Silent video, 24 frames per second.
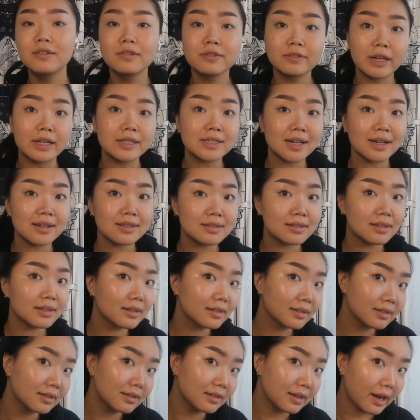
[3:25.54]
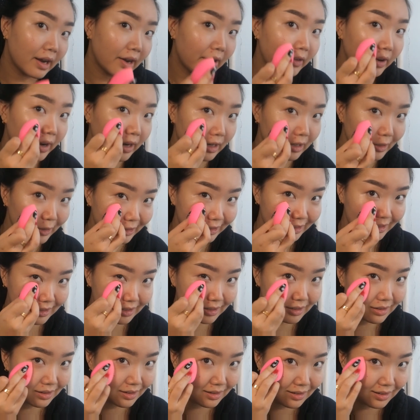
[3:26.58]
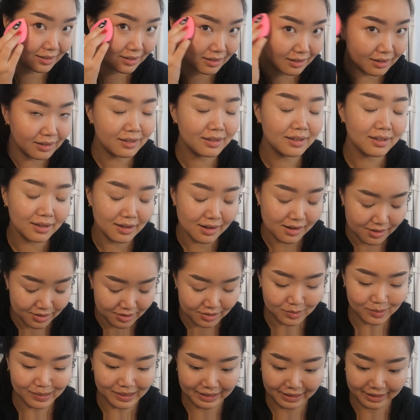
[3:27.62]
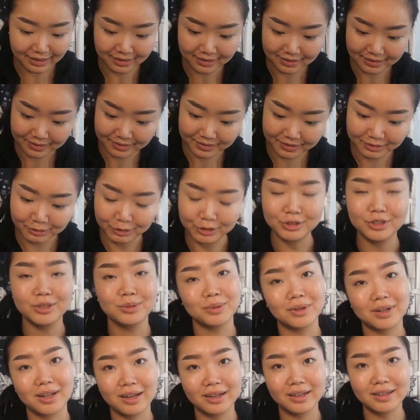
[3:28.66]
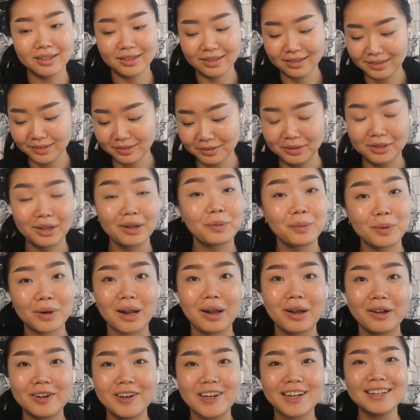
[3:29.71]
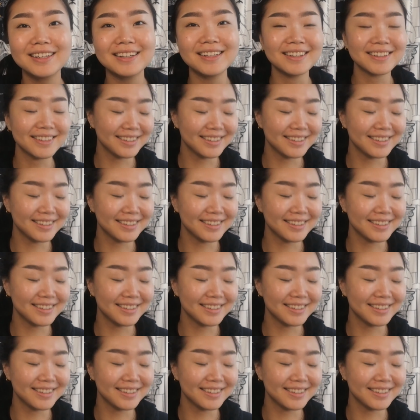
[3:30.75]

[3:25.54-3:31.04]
Fantastic. Now I look sweaty, which is what I want.